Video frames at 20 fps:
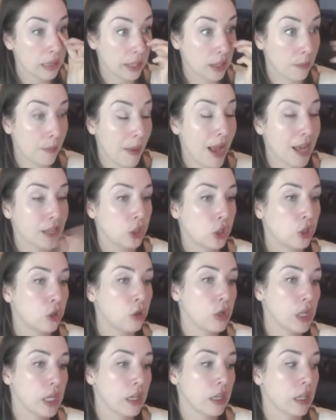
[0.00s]
the past
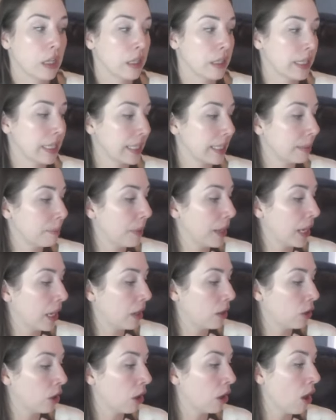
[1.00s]
2 years, it's
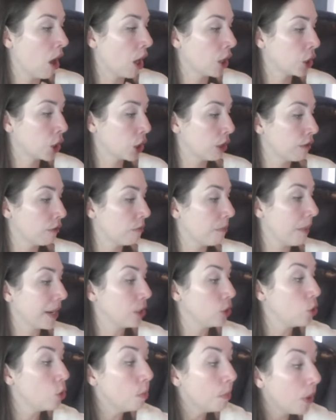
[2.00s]
been the launch of my
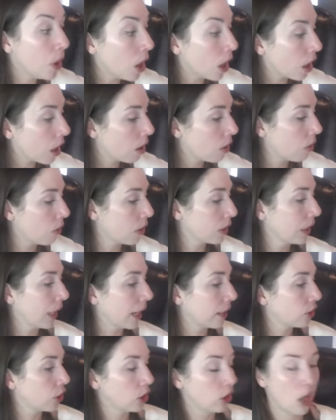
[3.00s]
new book, or
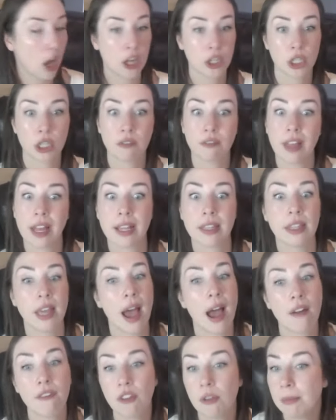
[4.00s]
like the launch of like the
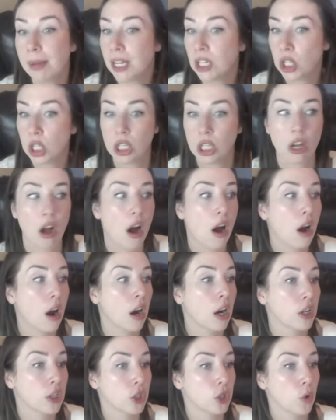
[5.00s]
affirmation
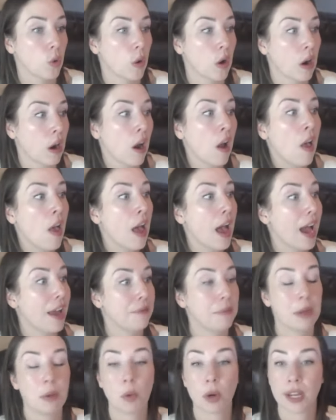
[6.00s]
cards, or
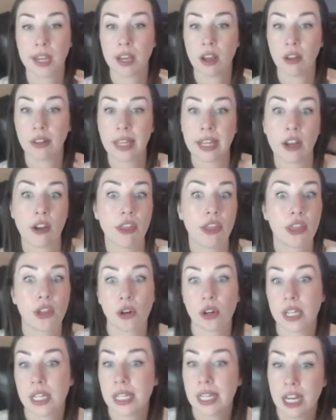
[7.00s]
I've been working on like a
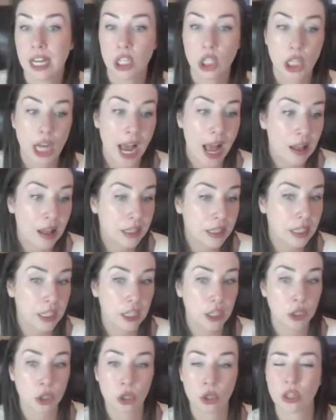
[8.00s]
30-day
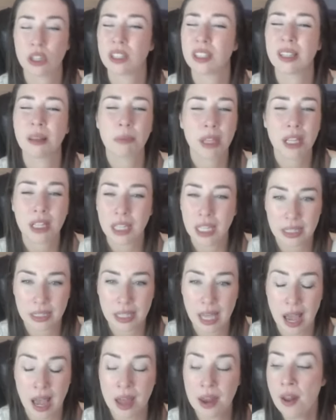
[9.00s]
challenge or something like
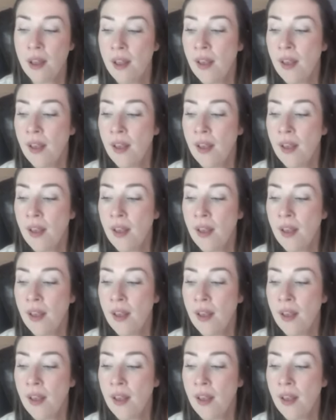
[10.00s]
that.